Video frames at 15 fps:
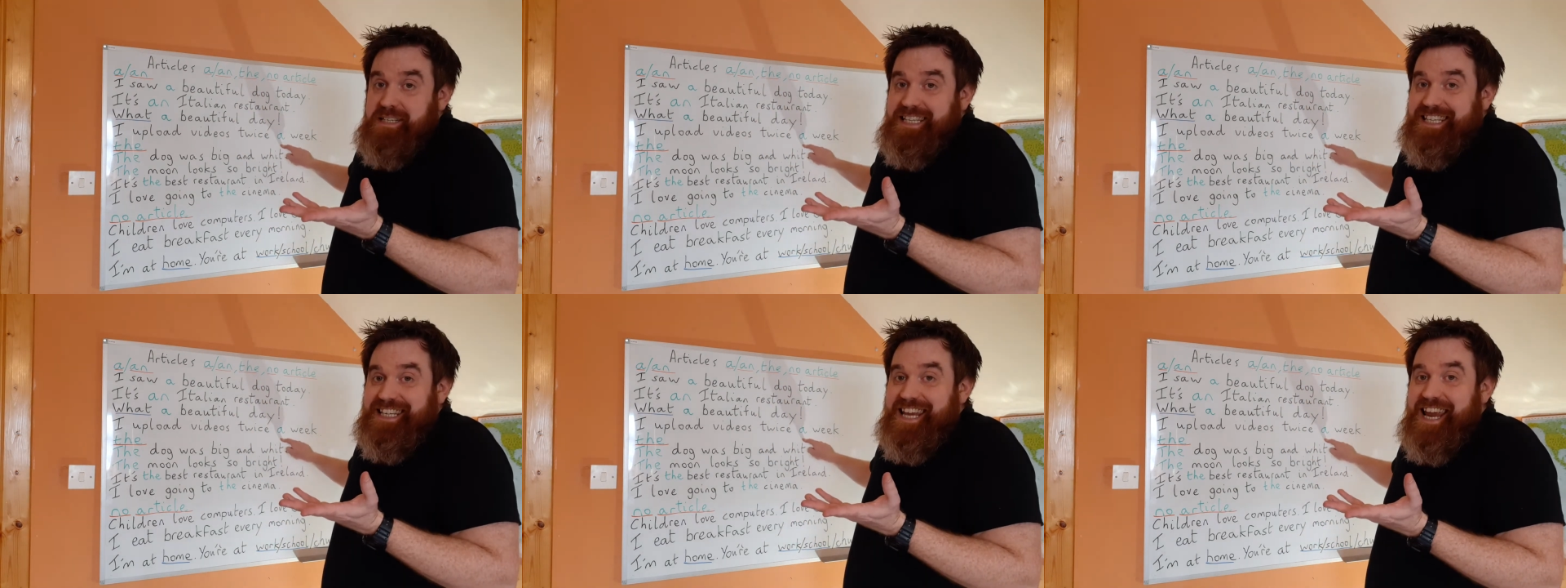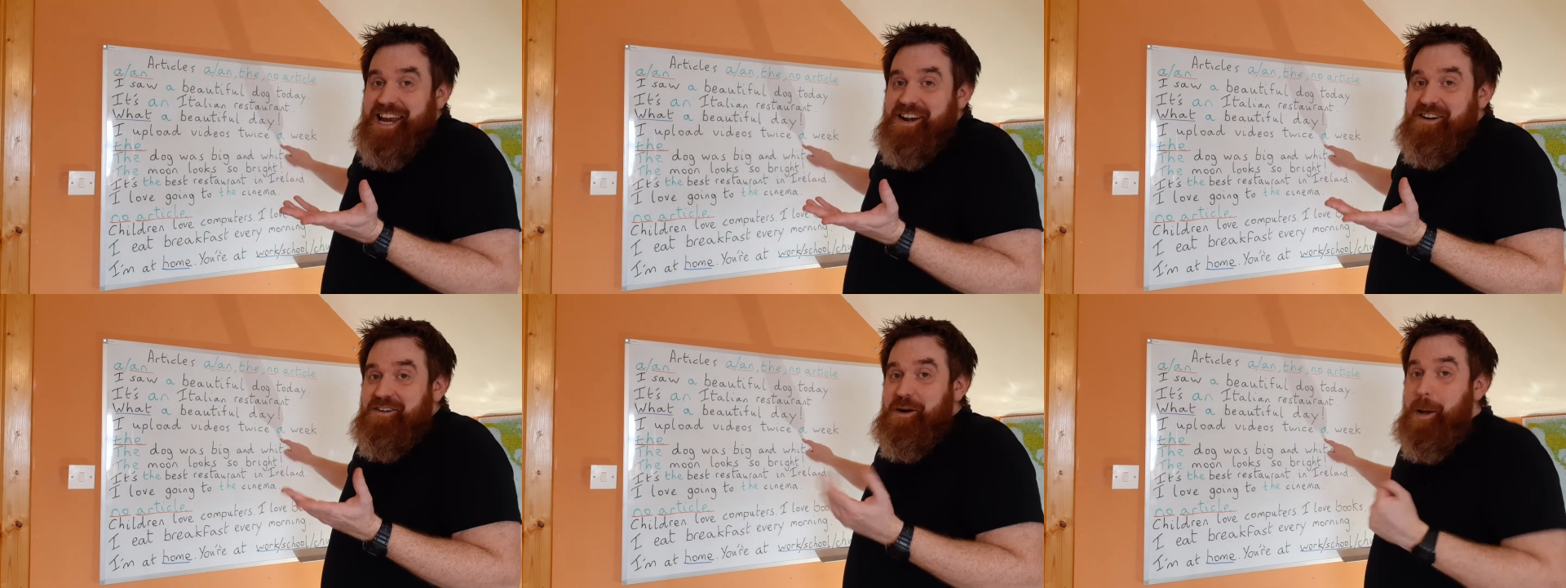
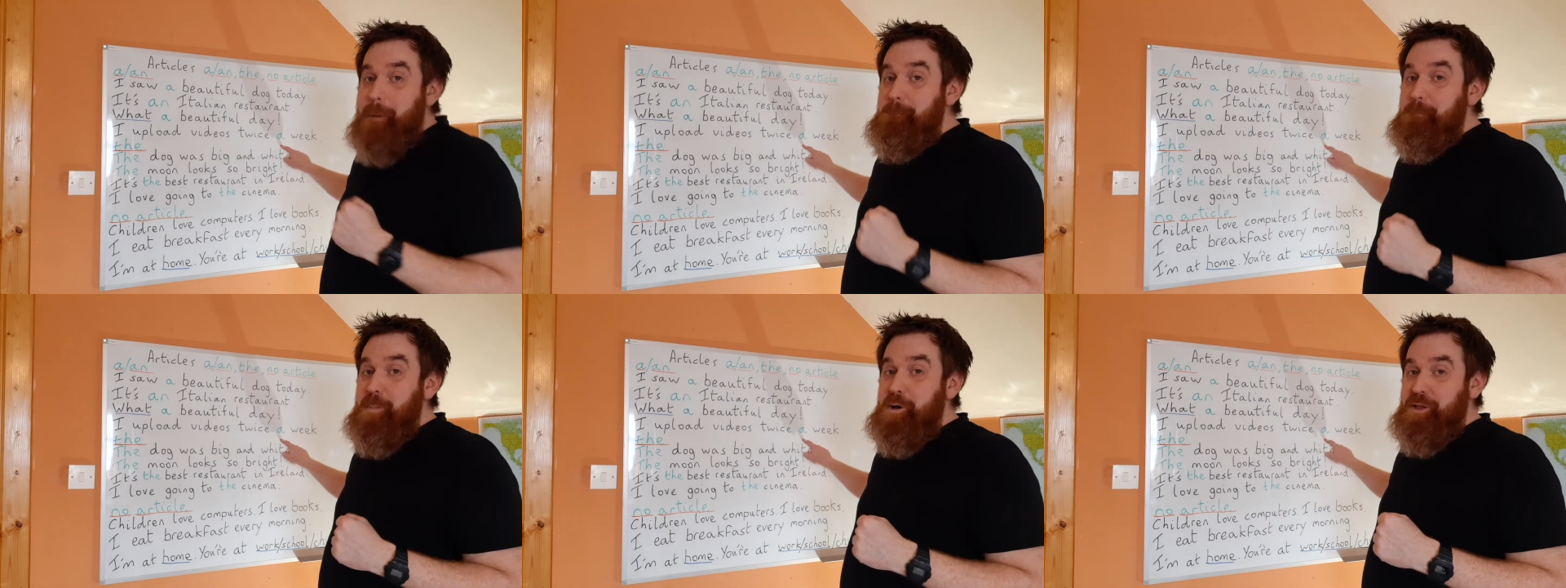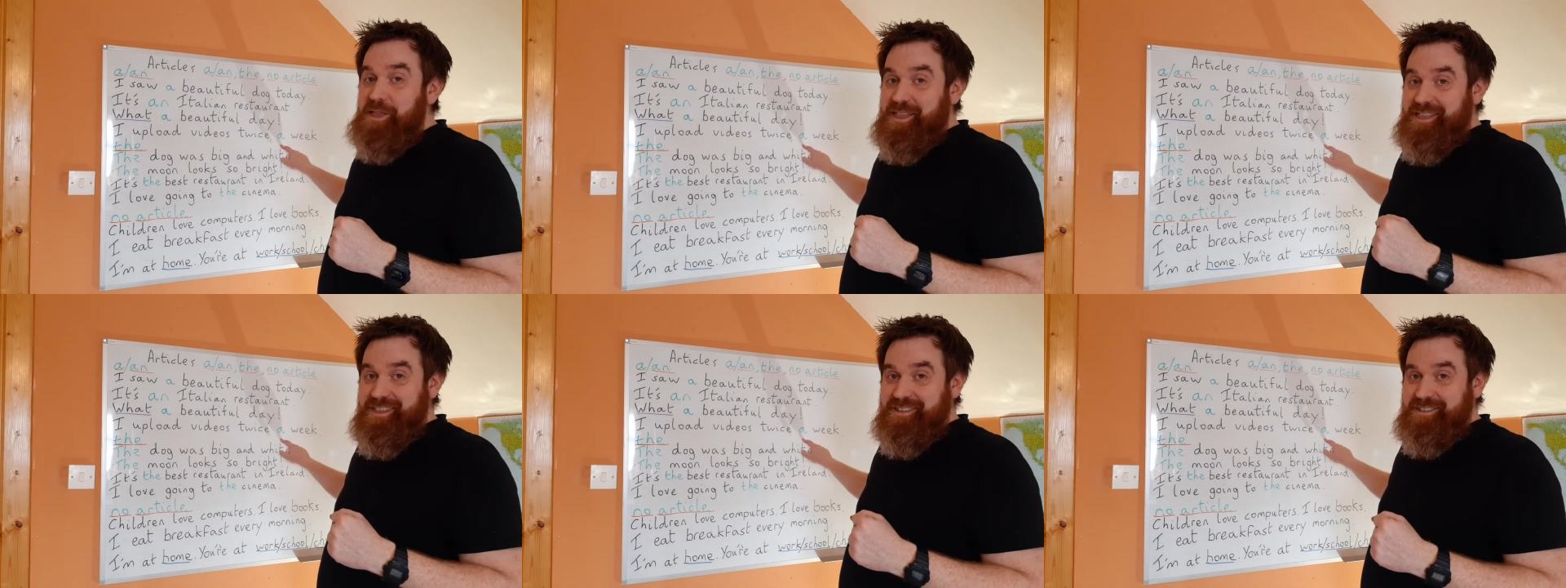year, month
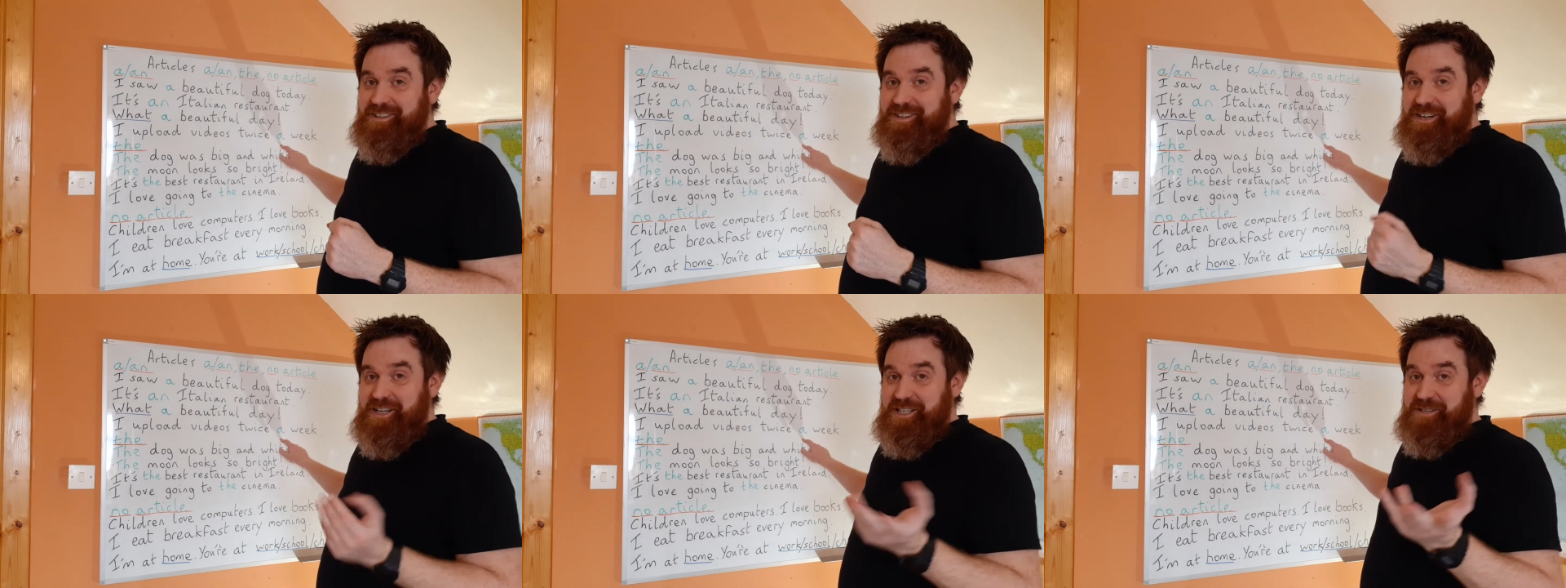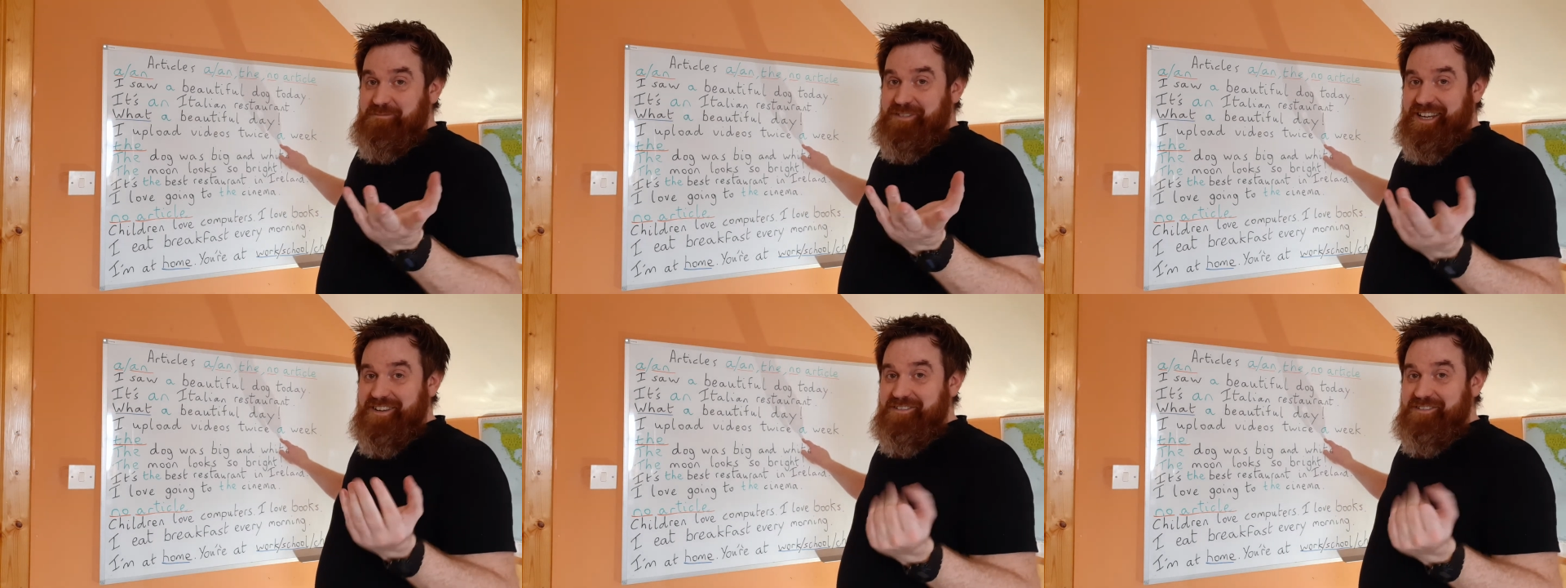or something,